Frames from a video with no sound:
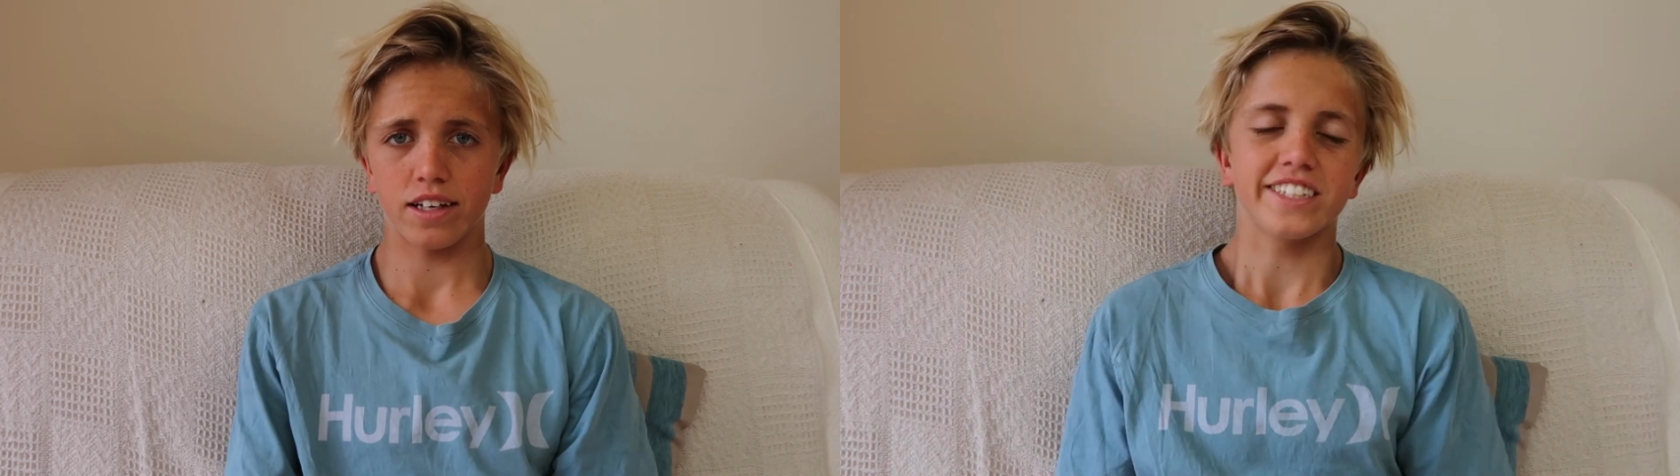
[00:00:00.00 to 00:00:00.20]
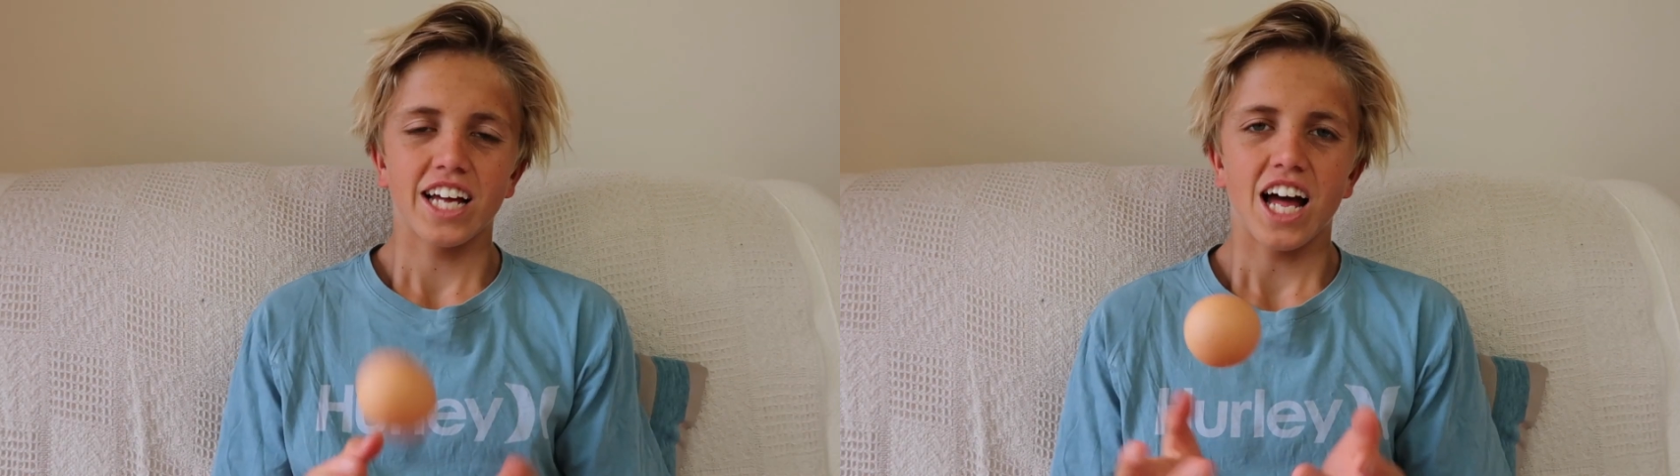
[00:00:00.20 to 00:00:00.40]

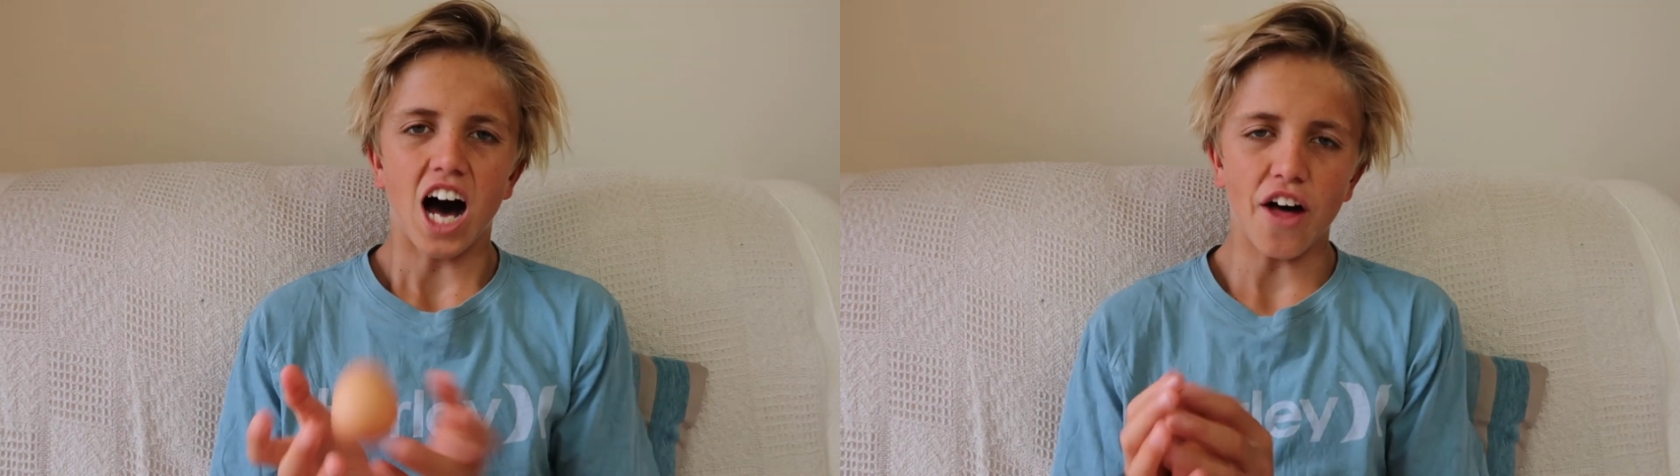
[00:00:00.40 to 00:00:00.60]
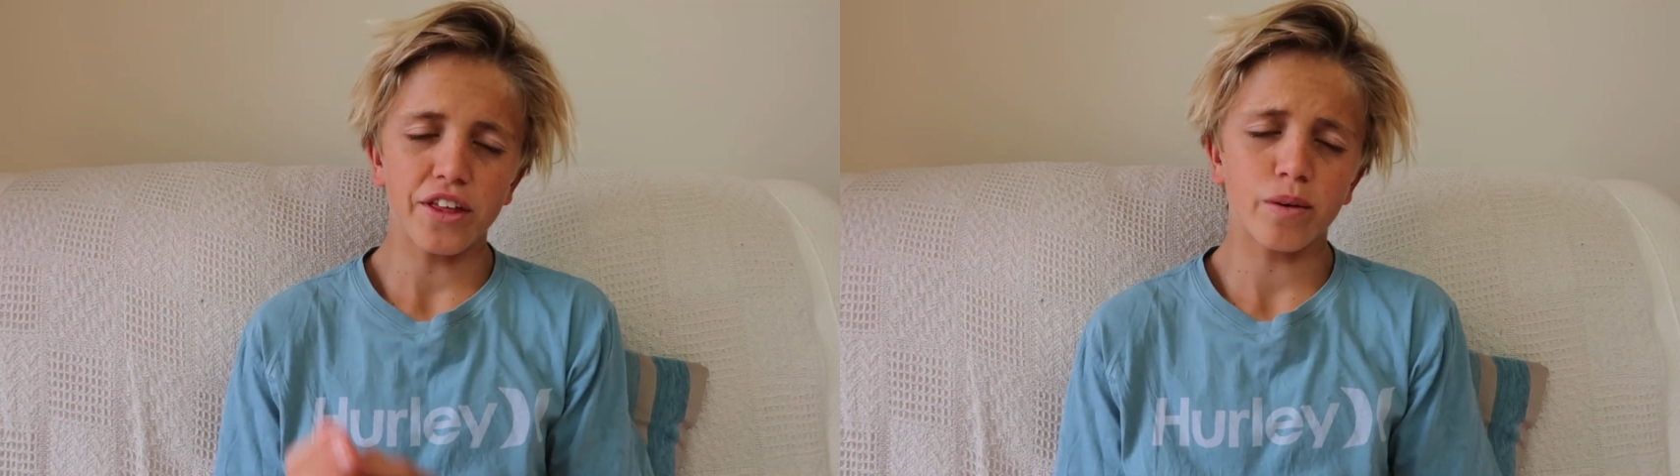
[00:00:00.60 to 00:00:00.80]

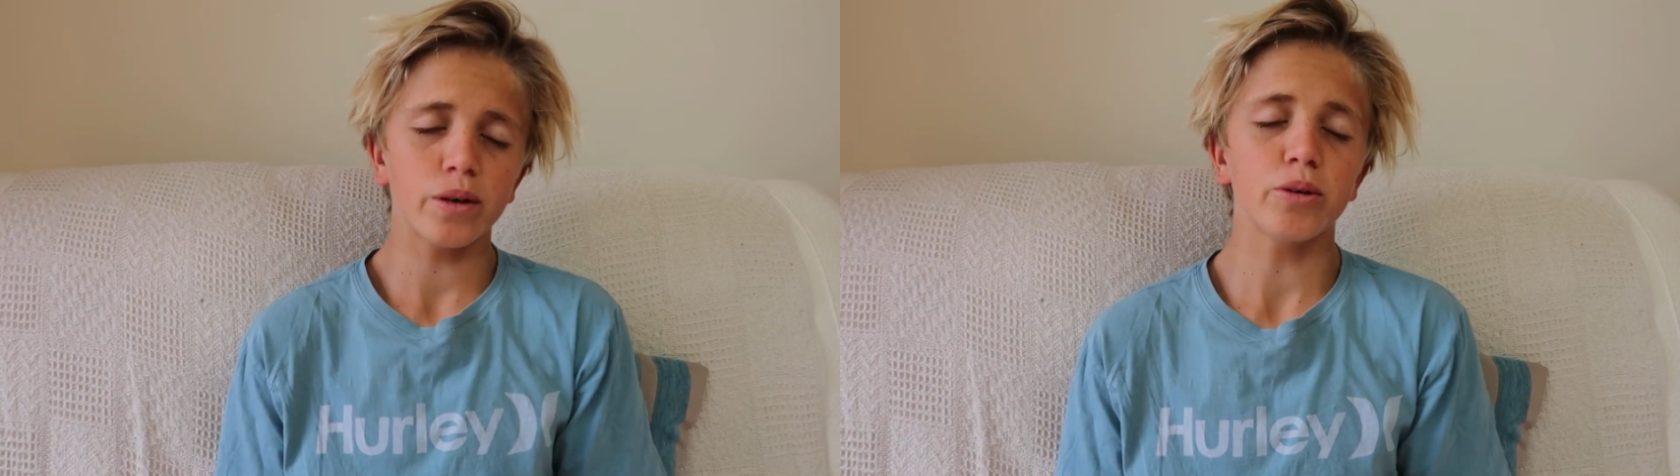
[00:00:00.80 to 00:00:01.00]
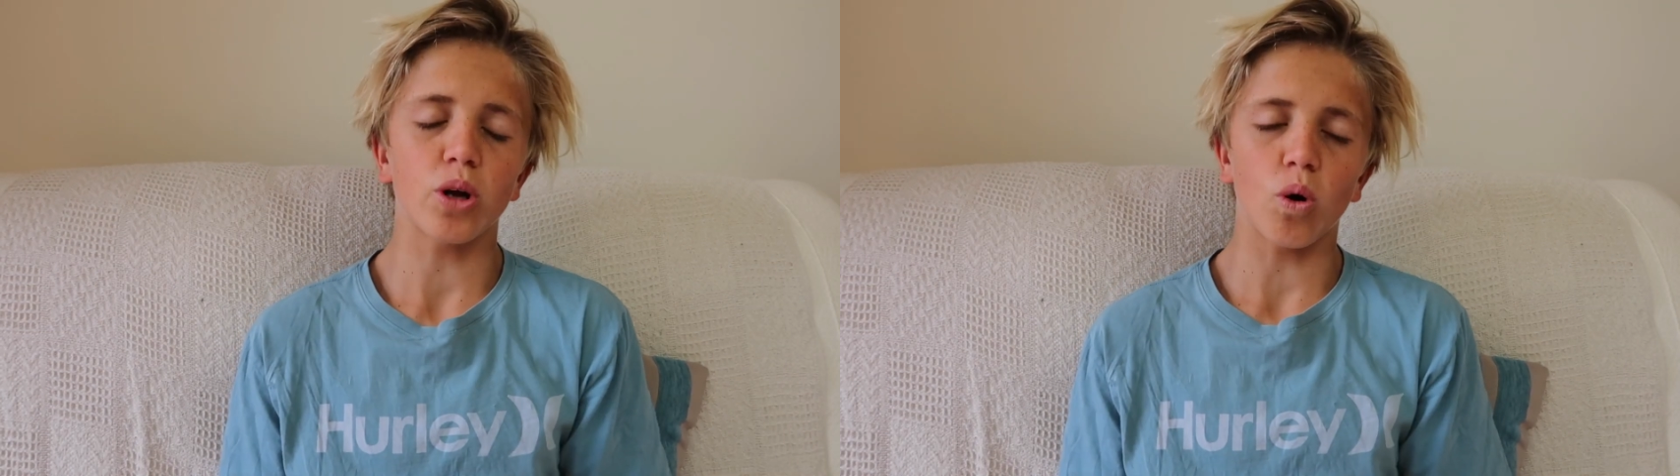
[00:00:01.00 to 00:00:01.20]
I think
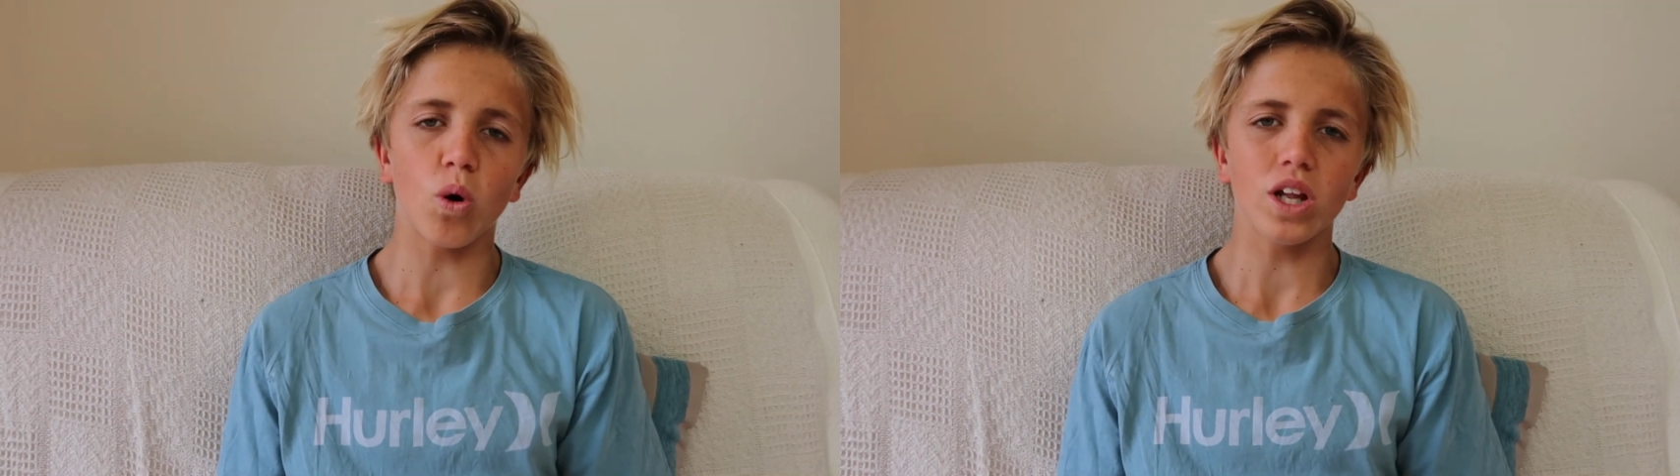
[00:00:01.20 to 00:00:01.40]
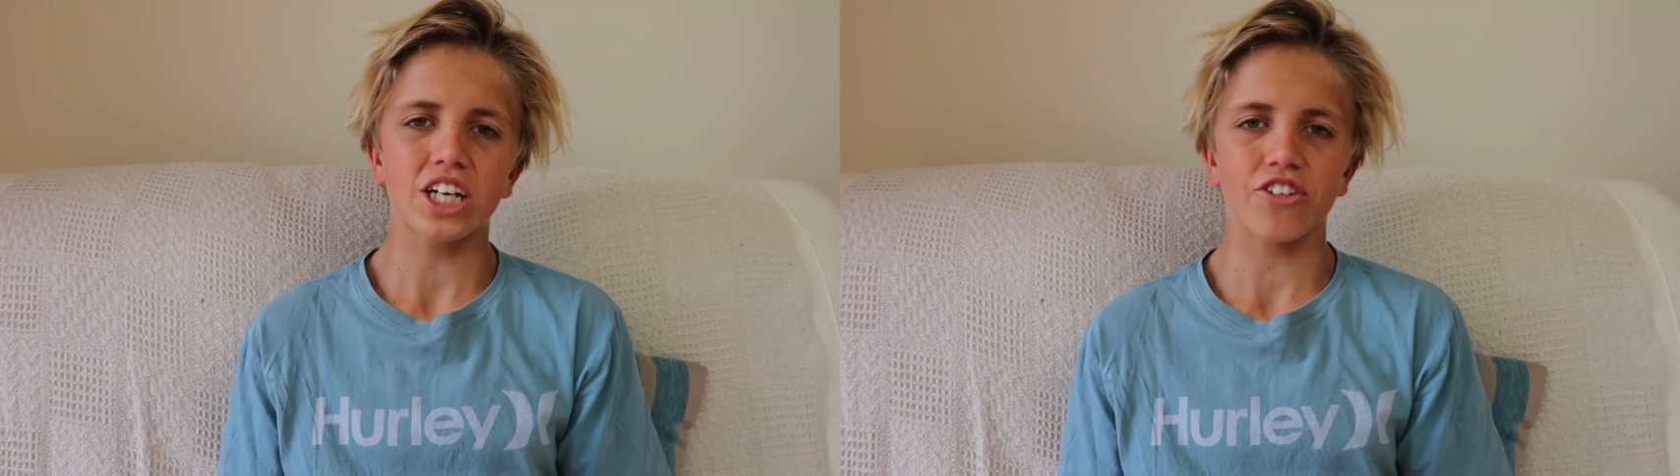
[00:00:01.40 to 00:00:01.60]
we would
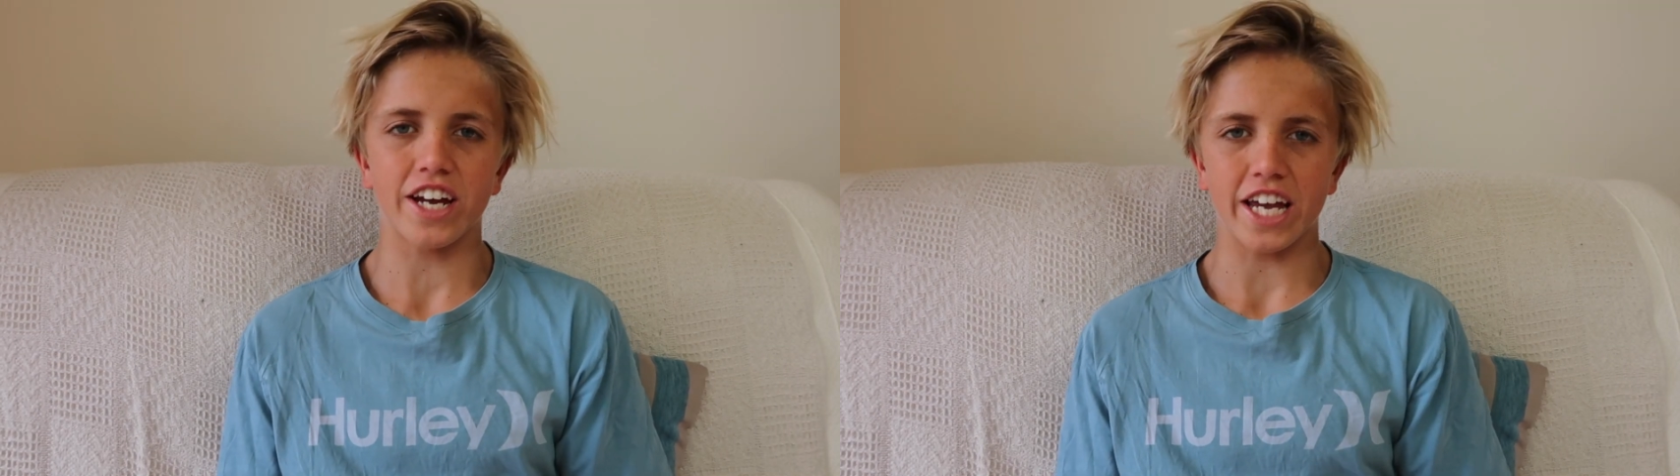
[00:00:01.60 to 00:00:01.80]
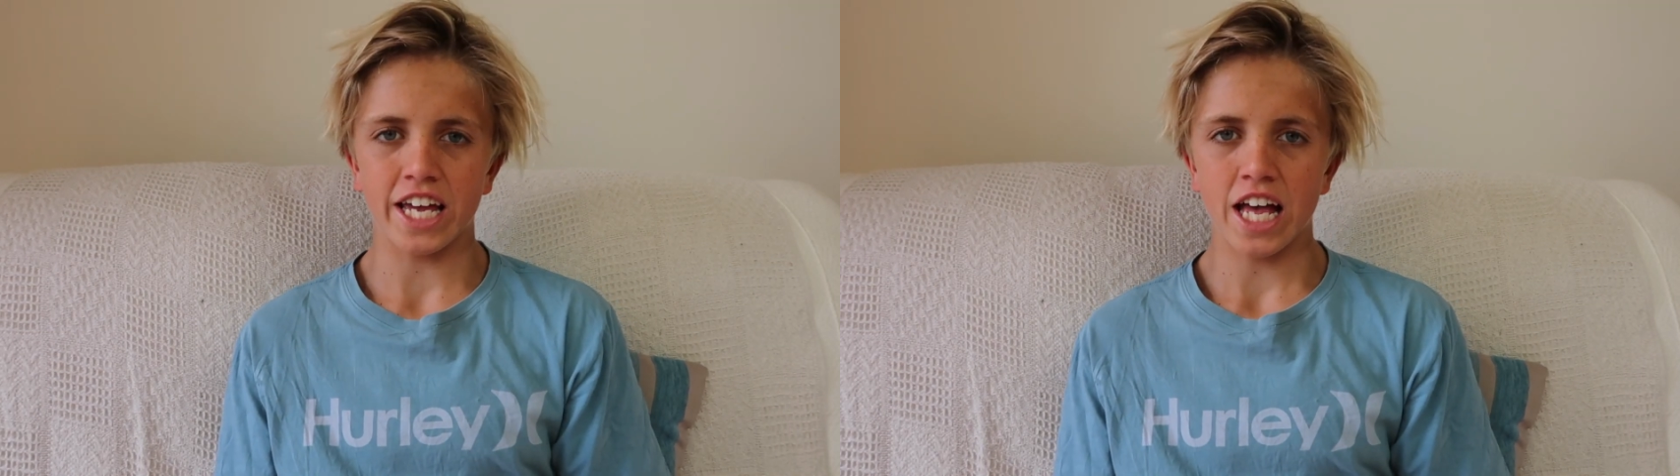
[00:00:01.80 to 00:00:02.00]
all
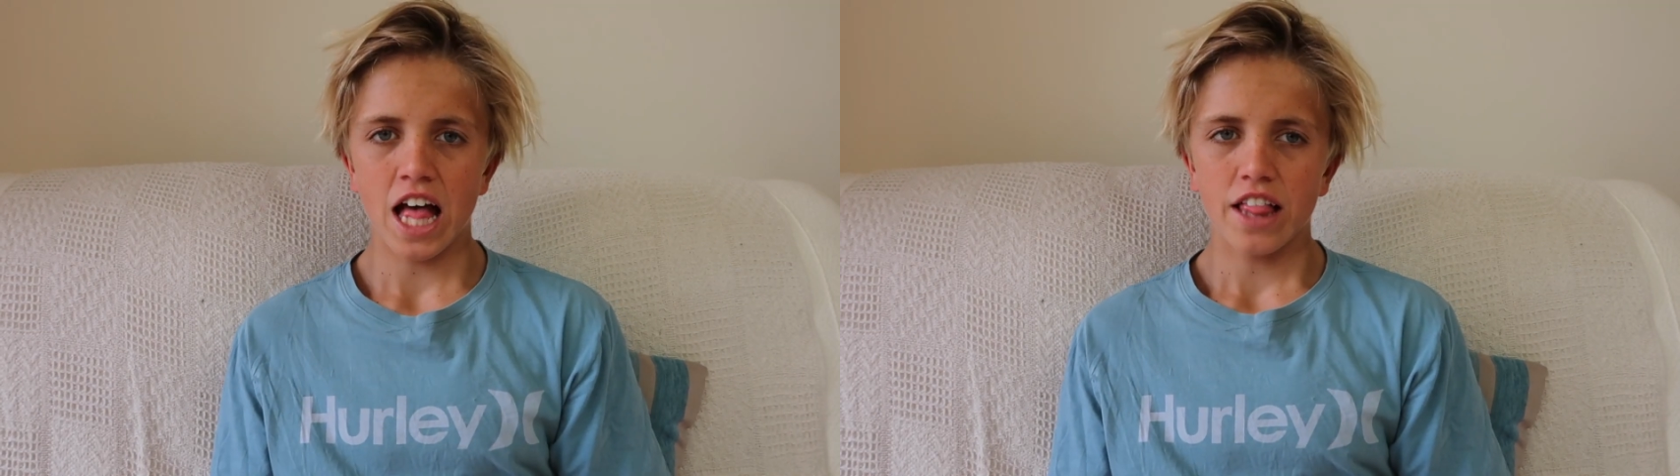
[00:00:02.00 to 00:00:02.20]
agree